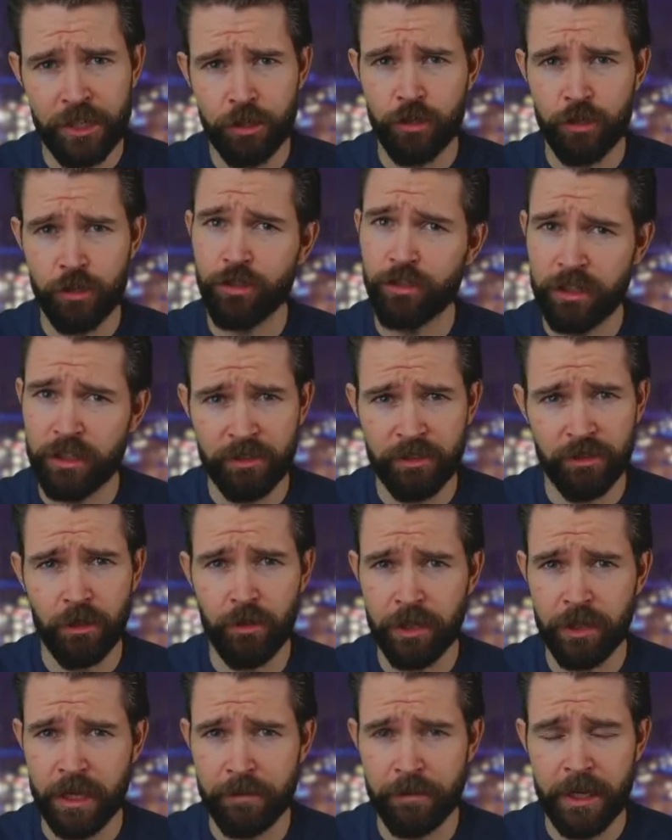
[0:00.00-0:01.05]
you could just
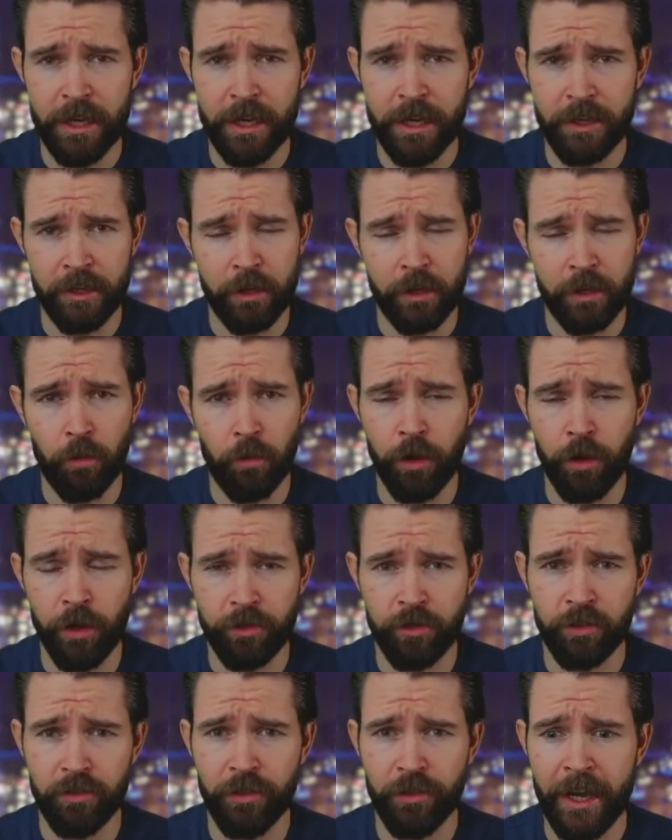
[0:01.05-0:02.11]
install GameGuardian, it'll work
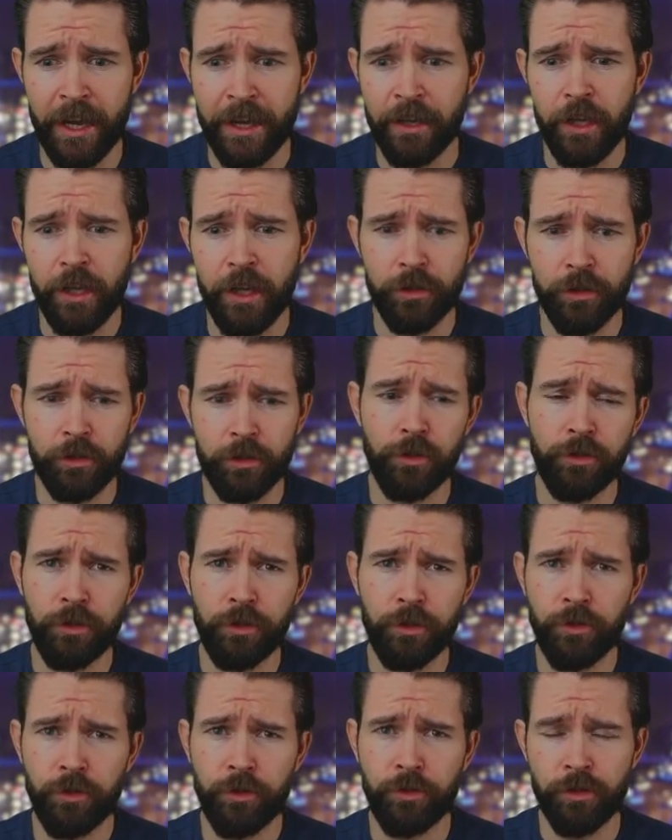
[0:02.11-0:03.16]
just fine. You could also
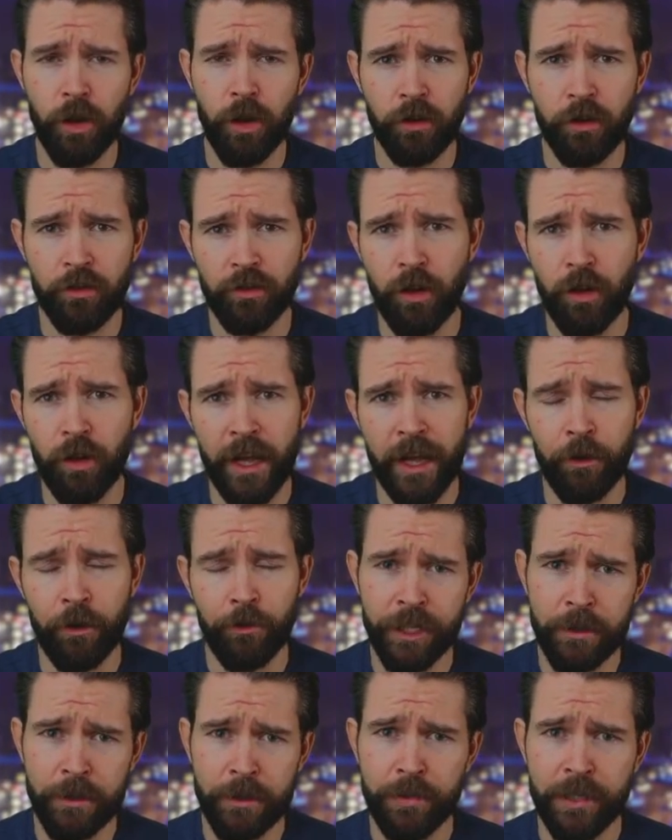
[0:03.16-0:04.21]
use Nox or
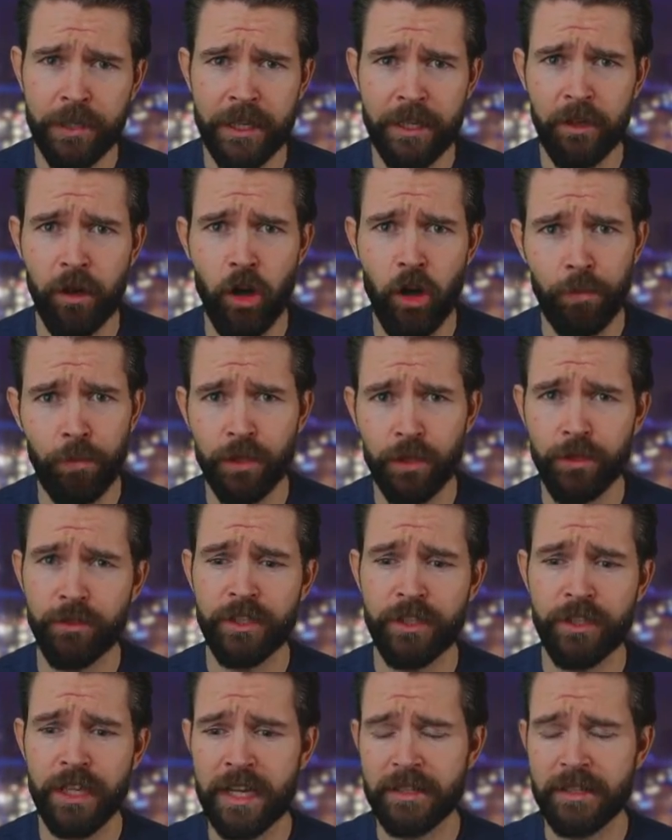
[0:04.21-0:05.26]
LD Player or
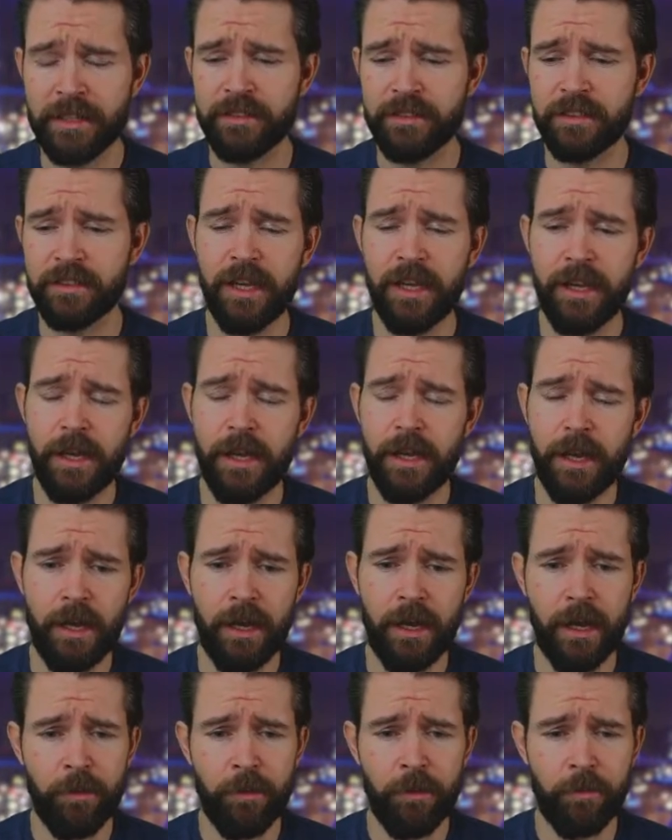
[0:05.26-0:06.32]
BlueStacks.
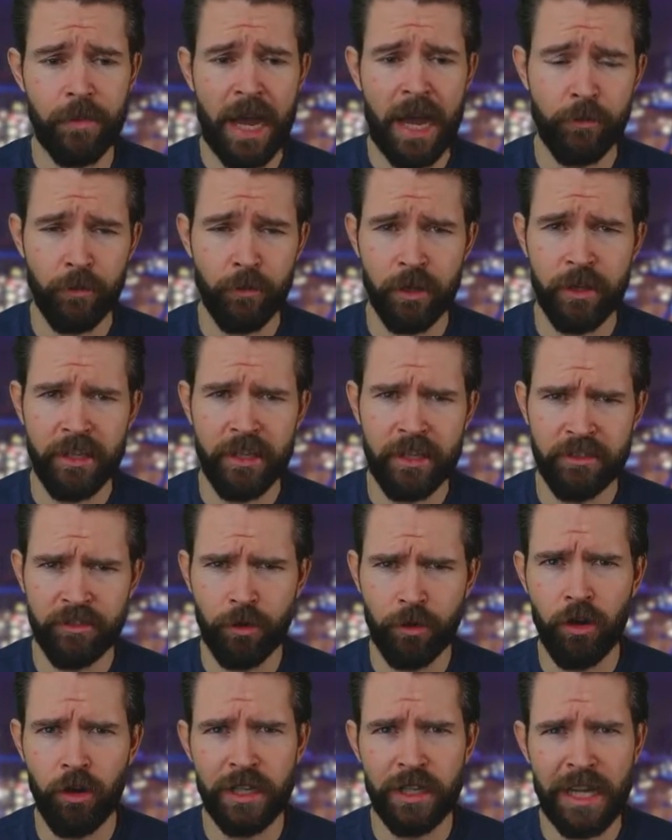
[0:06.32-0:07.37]
These
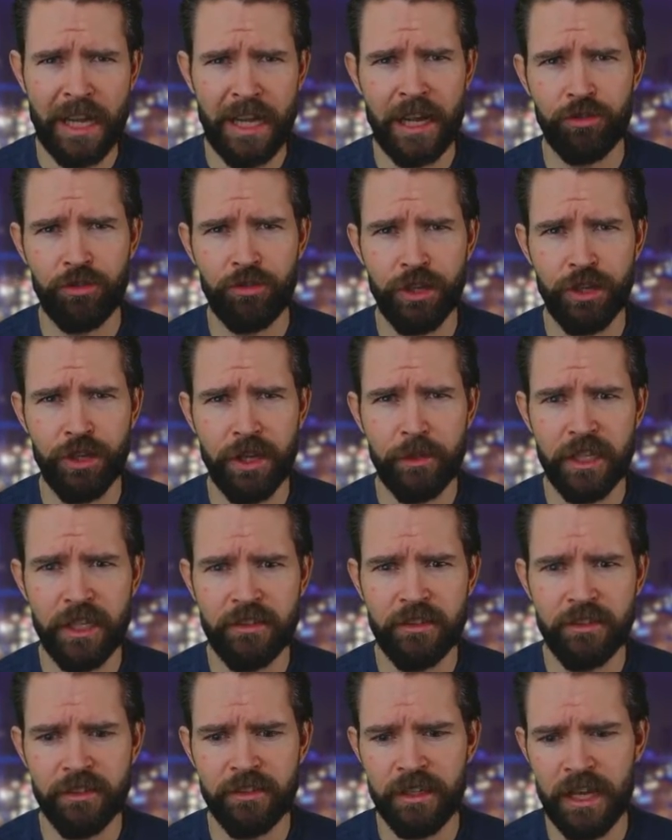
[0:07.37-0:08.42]
are all Android
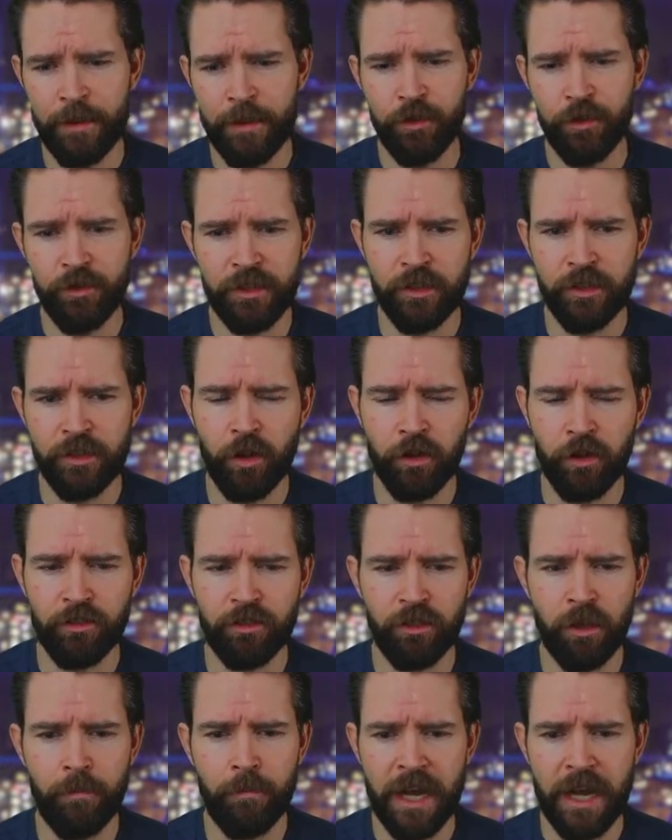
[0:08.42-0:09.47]
emulators. I'm using
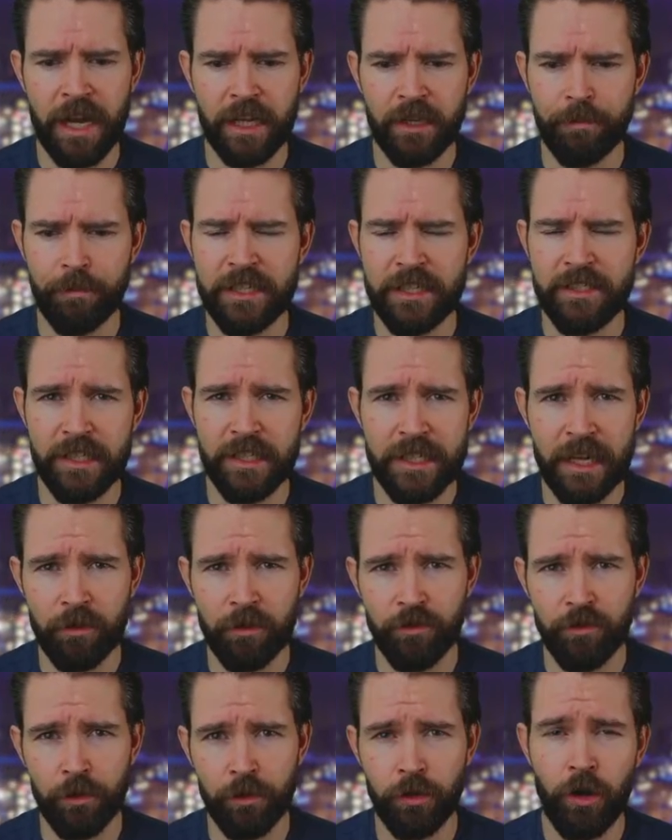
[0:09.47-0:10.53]
Nox on my PC now
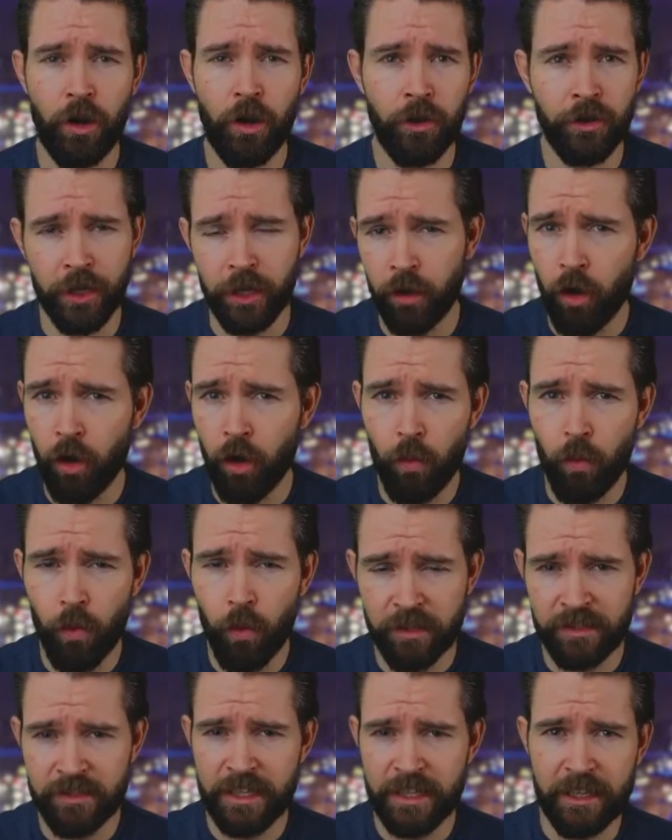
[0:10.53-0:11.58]
to record. It all
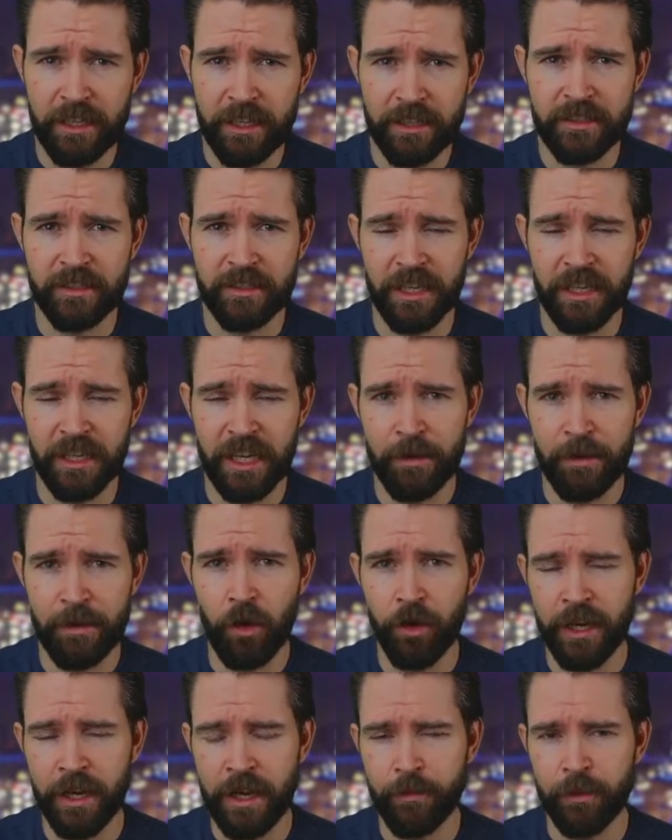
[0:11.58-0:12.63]
works exactly the same
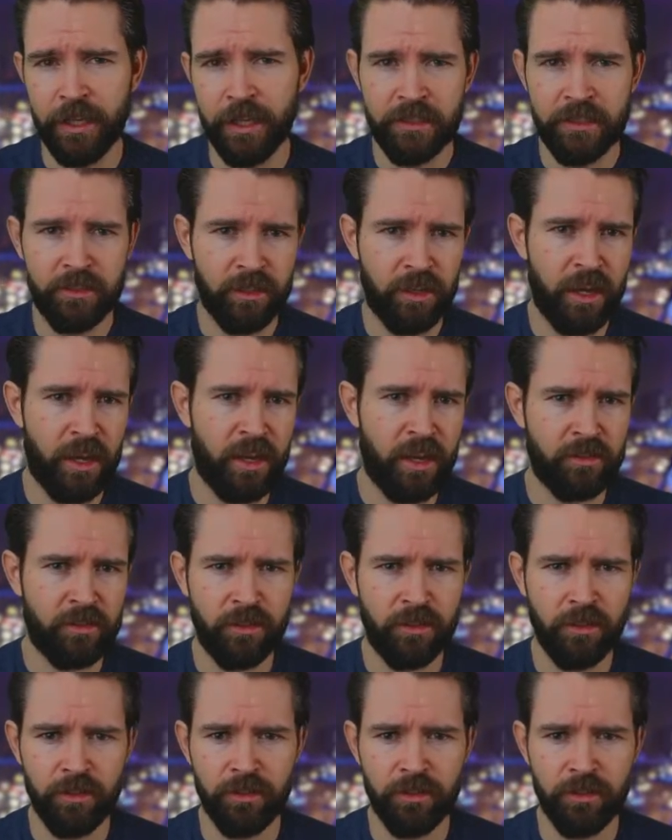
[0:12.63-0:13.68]
on an emulator as
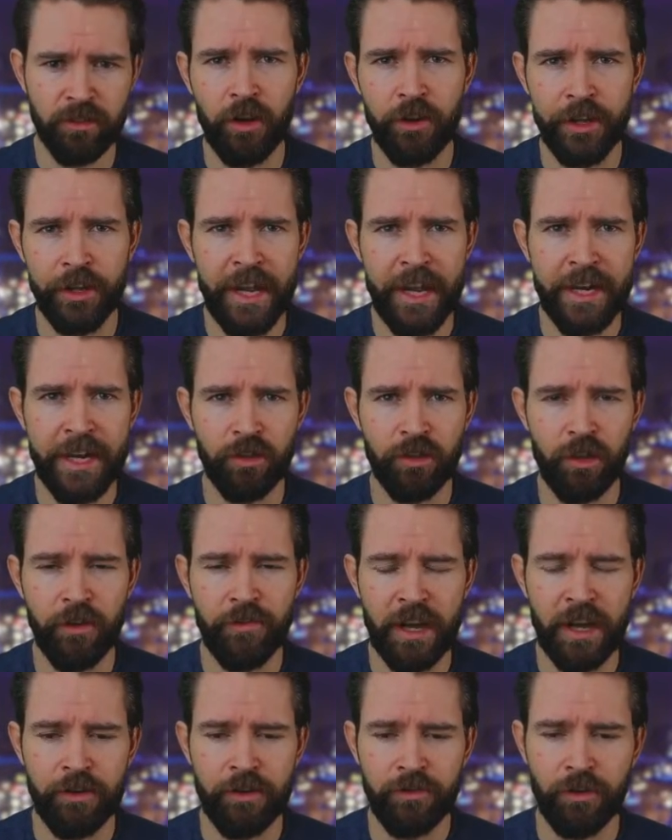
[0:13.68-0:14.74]
it does on any sort
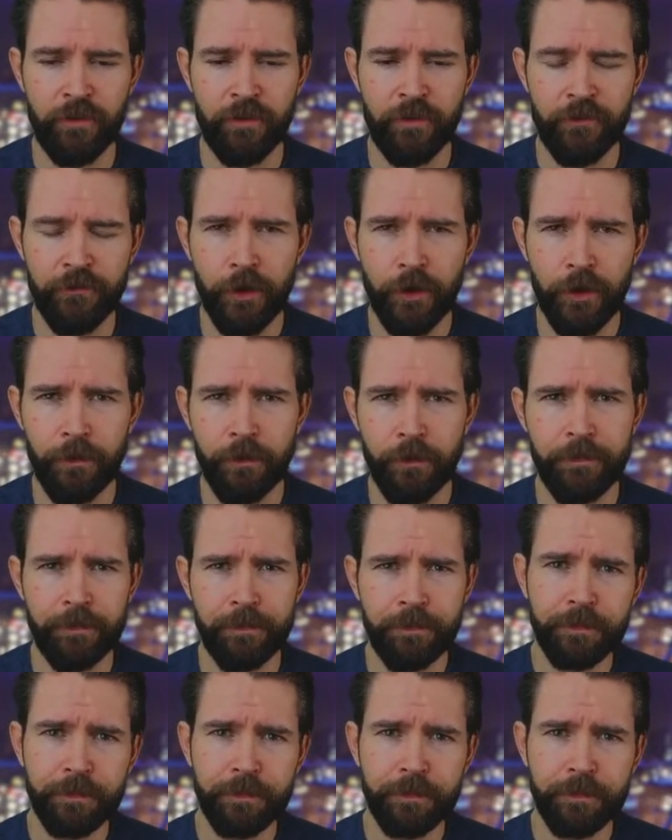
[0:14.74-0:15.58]
of Android phone.